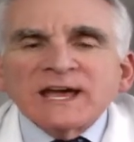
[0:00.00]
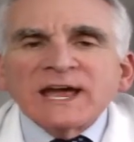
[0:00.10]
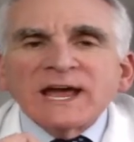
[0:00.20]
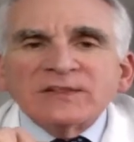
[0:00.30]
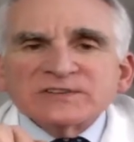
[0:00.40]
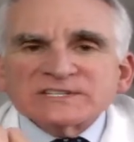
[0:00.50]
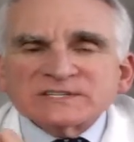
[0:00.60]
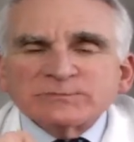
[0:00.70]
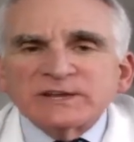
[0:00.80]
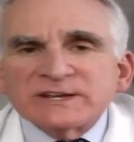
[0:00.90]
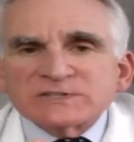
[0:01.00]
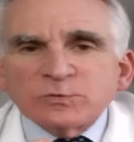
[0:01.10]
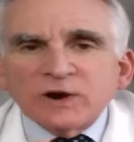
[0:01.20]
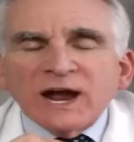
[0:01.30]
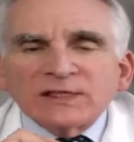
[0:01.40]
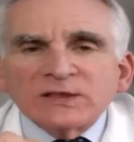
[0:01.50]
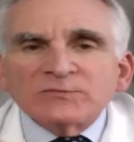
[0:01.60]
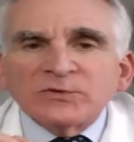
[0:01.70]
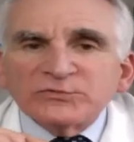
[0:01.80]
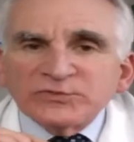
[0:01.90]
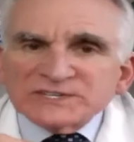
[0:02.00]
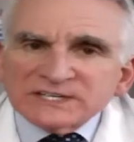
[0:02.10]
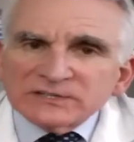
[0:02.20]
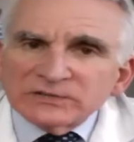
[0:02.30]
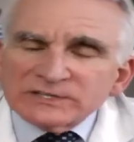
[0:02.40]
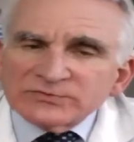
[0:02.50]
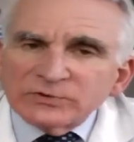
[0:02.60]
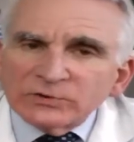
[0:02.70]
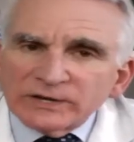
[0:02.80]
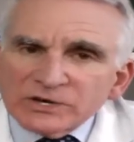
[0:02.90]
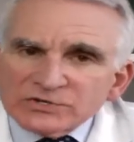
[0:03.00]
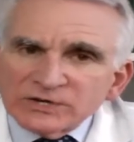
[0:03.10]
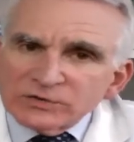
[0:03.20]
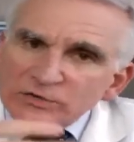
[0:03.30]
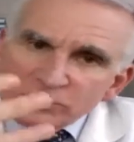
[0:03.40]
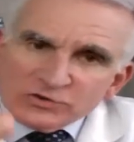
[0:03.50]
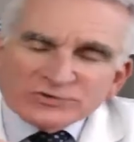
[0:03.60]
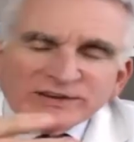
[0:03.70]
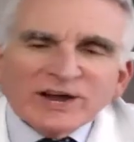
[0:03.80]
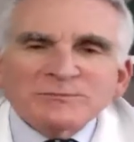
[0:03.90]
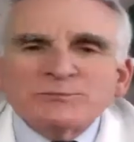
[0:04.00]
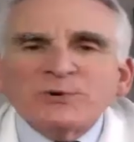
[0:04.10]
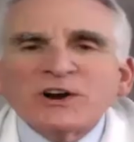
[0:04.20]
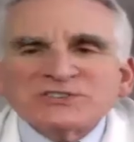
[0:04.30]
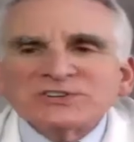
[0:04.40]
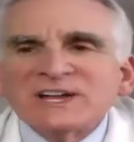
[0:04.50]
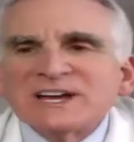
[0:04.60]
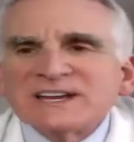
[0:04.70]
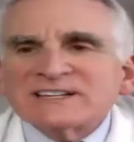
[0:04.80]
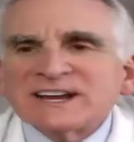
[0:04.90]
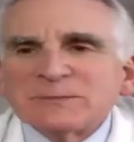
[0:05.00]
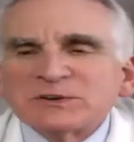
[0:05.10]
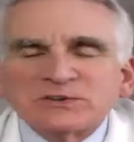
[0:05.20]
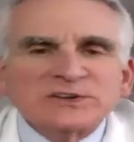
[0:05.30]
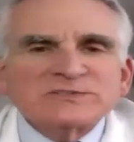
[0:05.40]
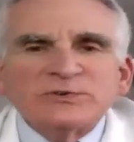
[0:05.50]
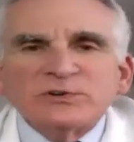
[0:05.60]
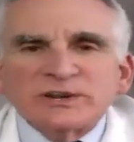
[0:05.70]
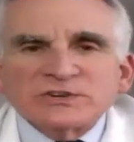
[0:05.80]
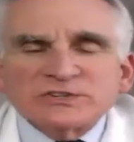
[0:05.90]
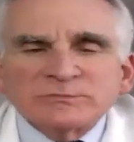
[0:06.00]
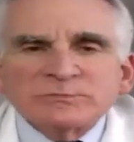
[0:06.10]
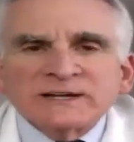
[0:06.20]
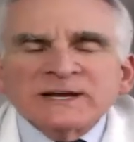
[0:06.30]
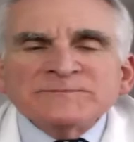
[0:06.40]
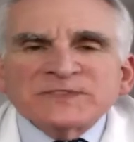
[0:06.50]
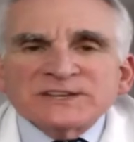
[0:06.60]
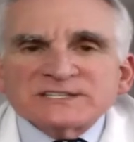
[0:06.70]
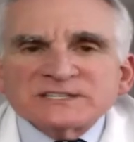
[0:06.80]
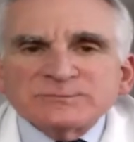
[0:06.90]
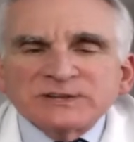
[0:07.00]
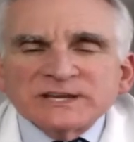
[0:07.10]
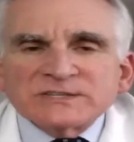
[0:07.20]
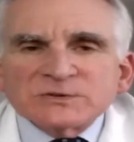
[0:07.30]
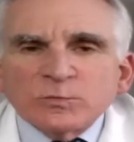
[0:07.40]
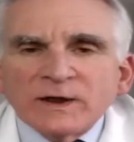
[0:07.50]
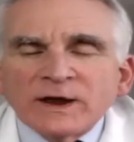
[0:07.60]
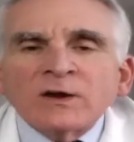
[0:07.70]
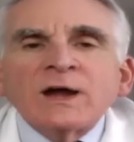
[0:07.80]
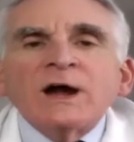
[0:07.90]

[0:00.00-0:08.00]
and this is a place where I love physical exfoliation, and usually I'm partial to chemical exfoliation, but this is a place where